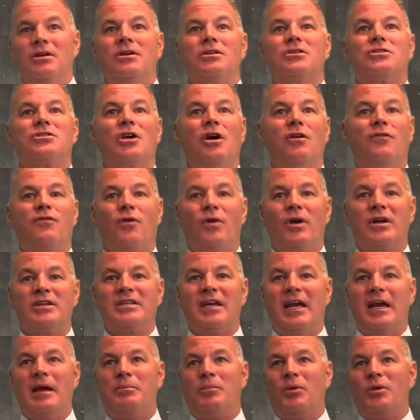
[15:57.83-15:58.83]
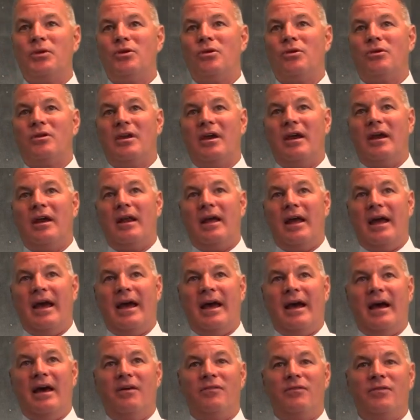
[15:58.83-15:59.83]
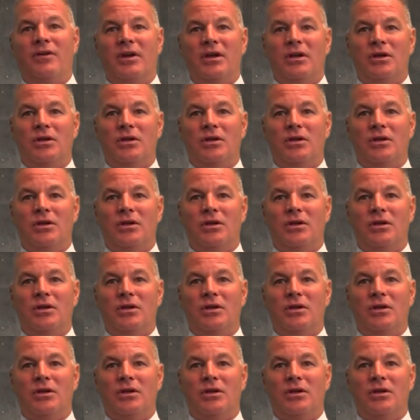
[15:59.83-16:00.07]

So for example, you can't have